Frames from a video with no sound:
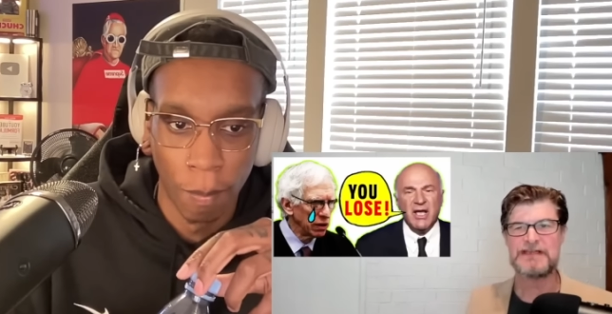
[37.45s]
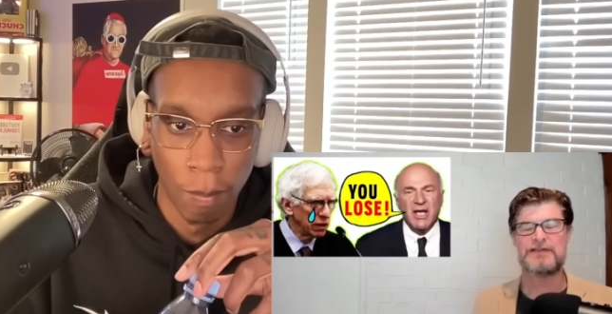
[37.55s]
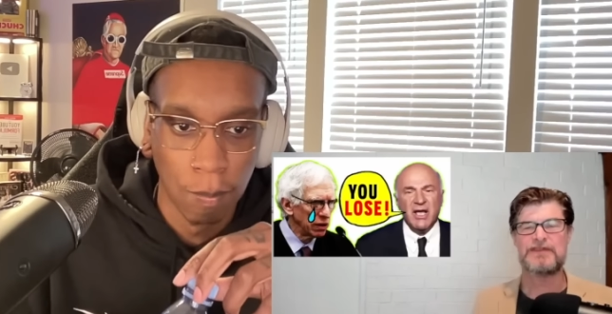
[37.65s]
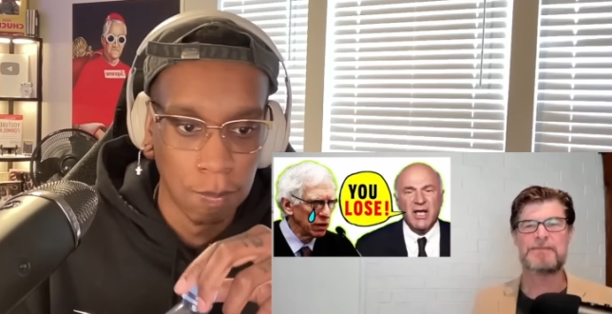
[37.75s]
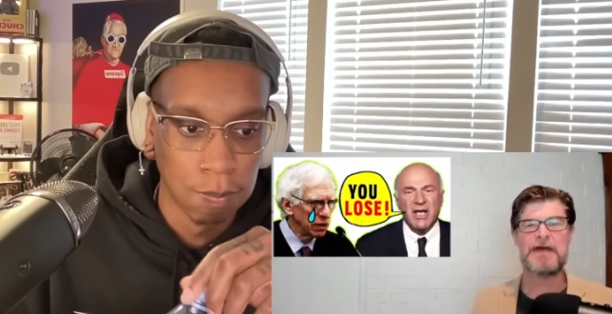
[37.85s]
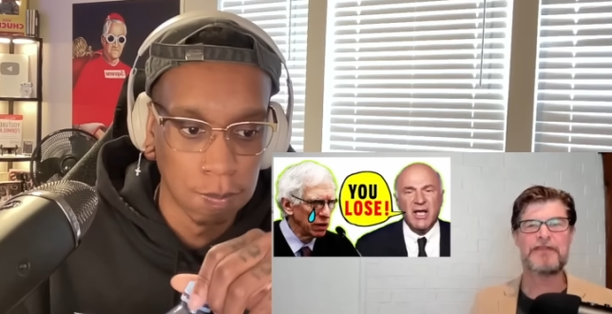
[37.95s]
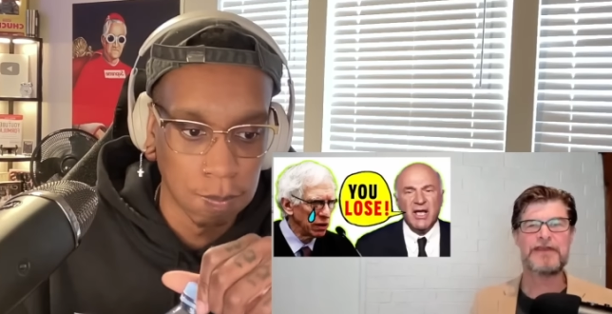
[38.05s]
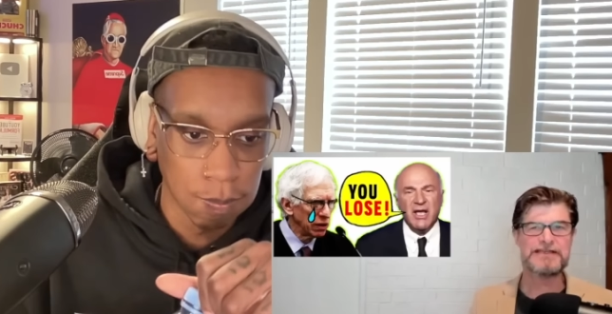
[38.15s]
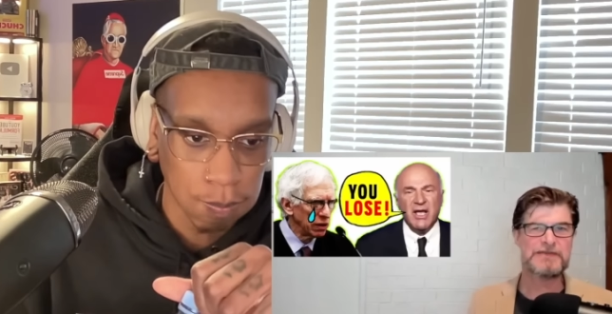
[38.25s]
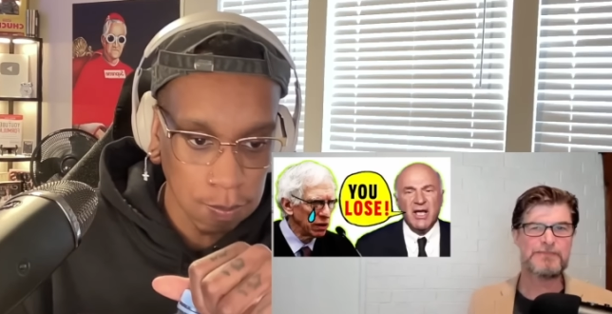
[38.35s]
Speaker 1: the amount that he
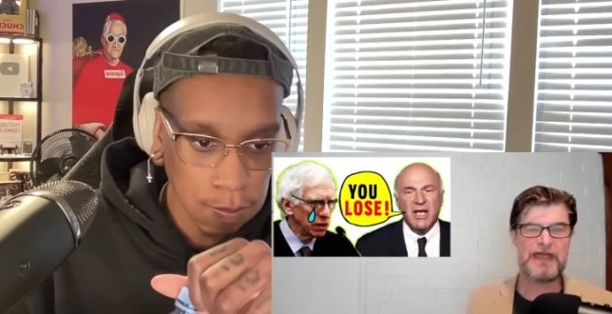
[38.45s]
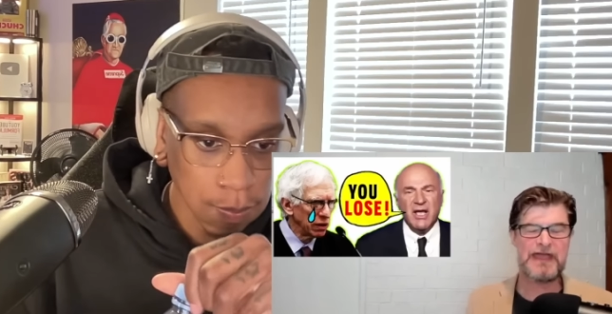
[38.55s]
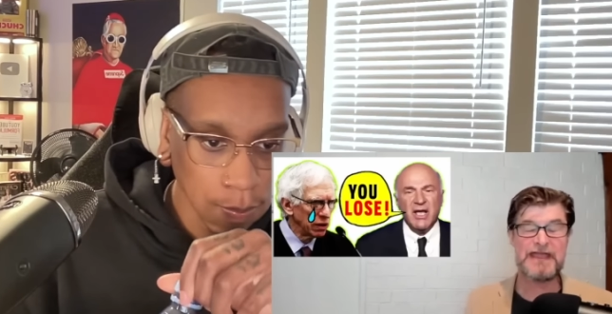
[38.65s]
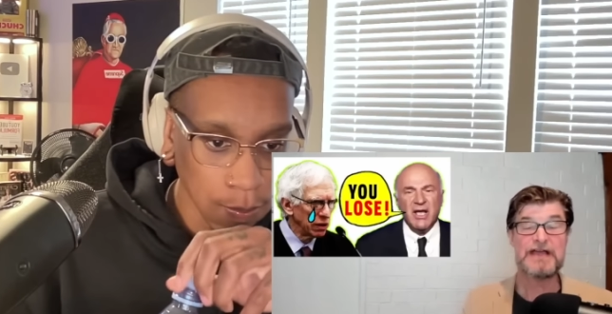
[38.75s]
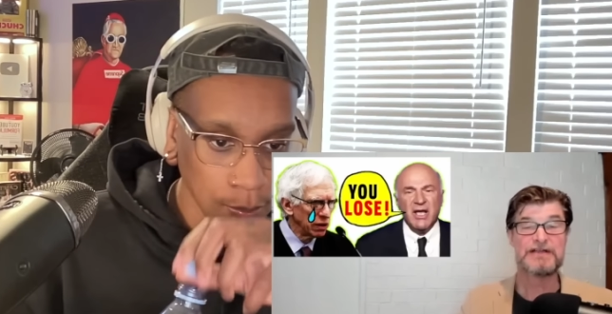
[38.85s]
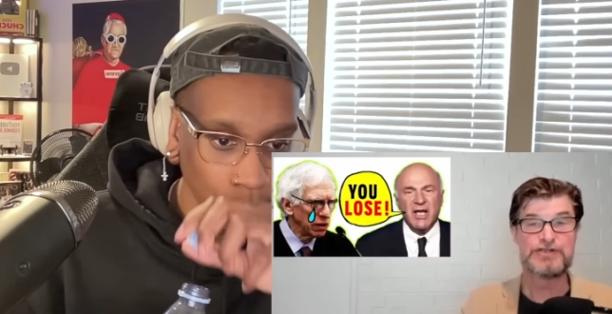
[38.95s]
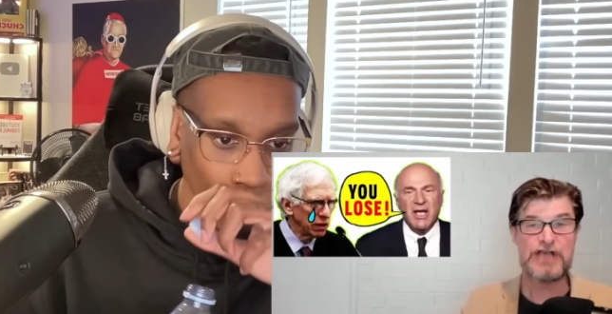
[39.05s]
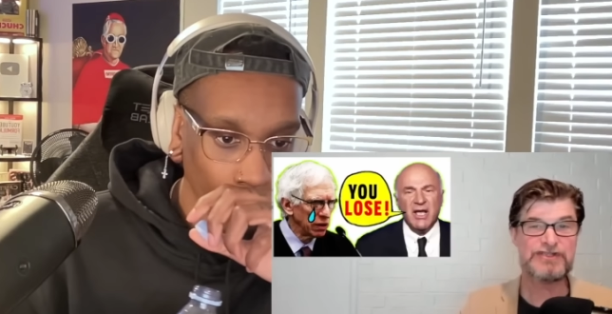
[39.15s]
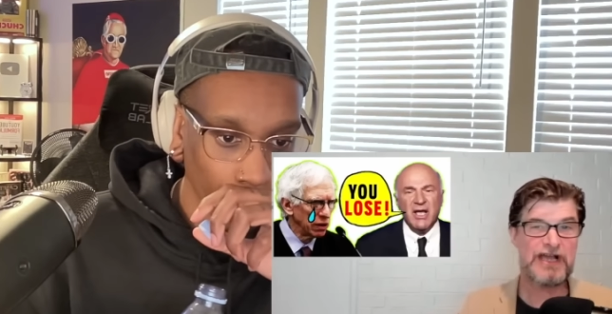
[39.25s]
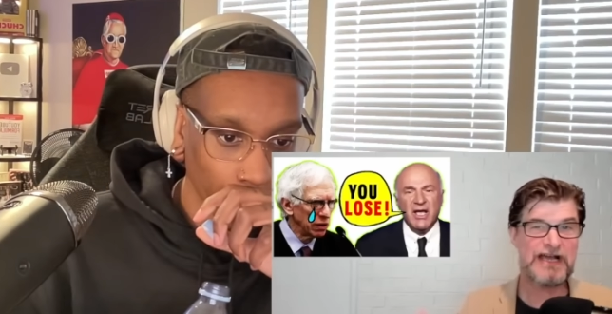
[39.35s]
has to pay,
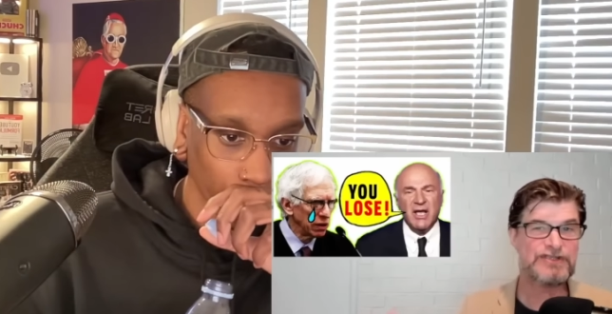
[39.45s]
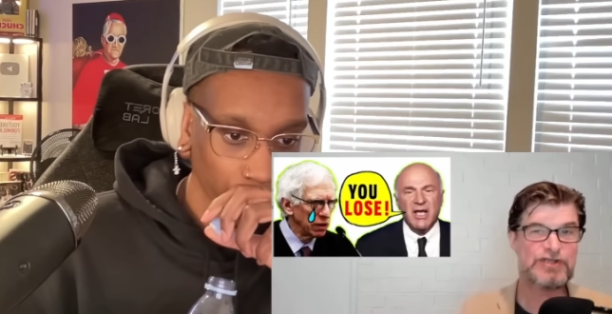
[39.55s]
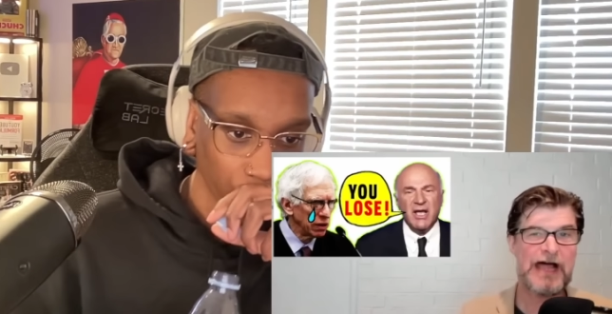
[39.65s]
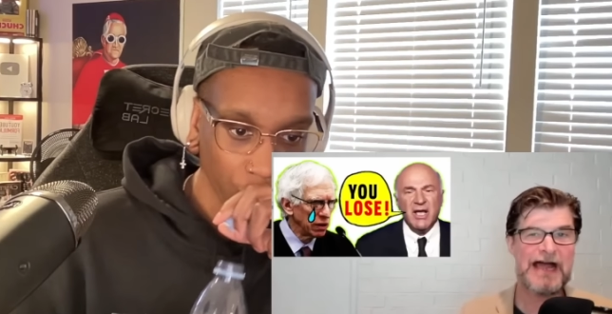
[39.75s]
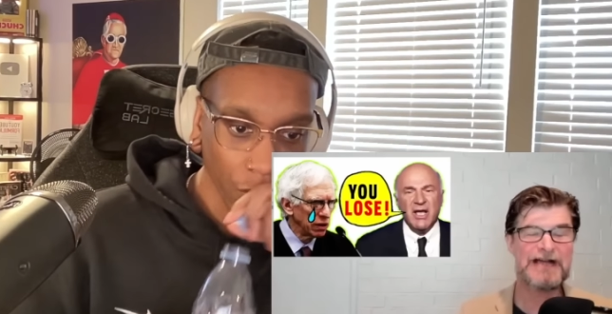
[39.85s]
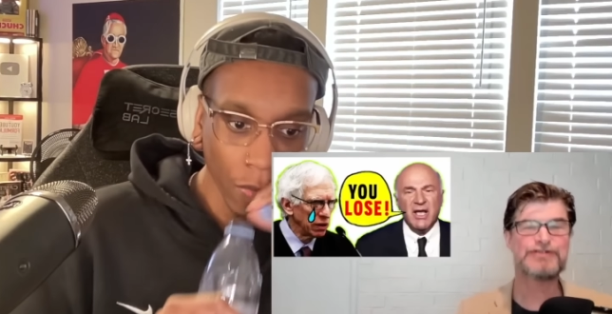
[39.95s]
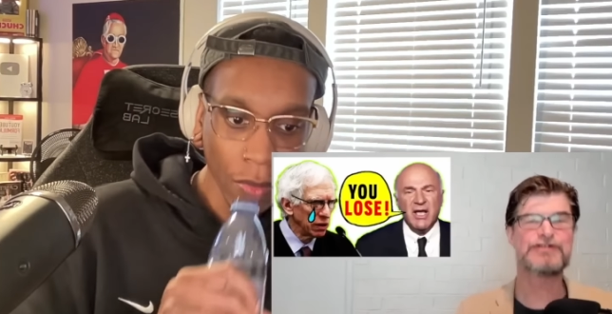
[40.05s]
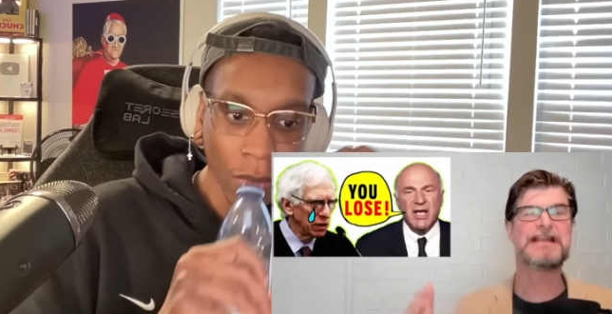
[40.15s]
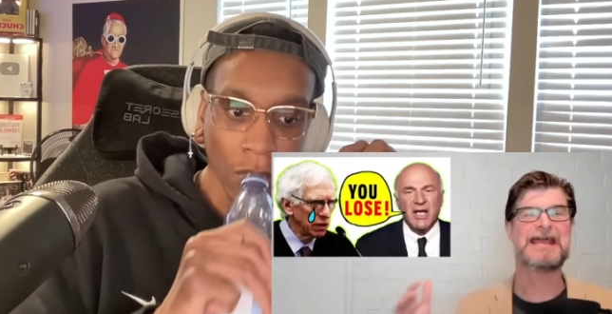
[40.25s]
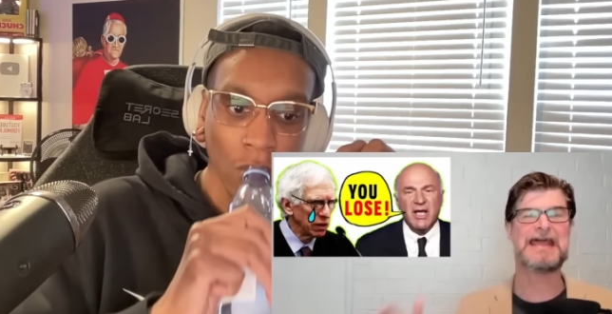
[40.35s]
just got slashed in
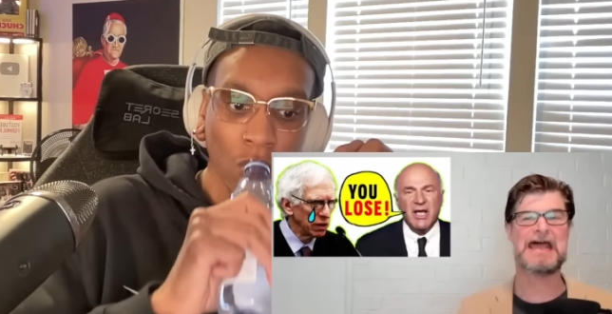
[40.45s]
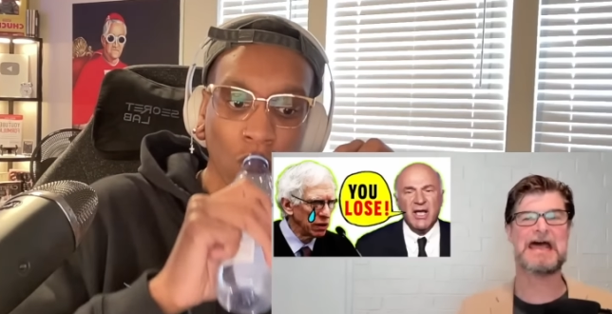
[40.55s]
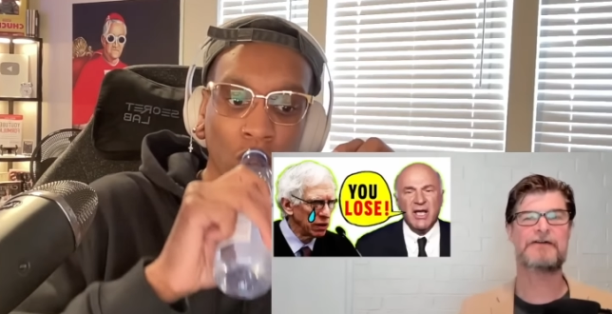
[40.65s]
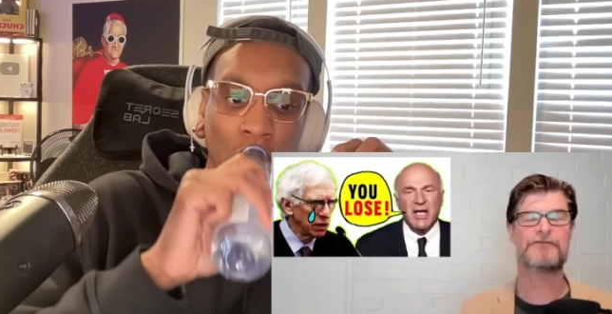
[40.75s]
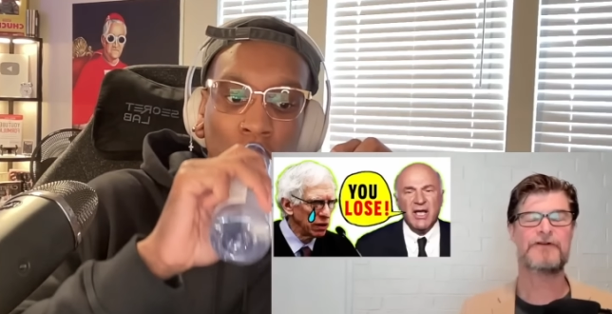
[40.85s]
half,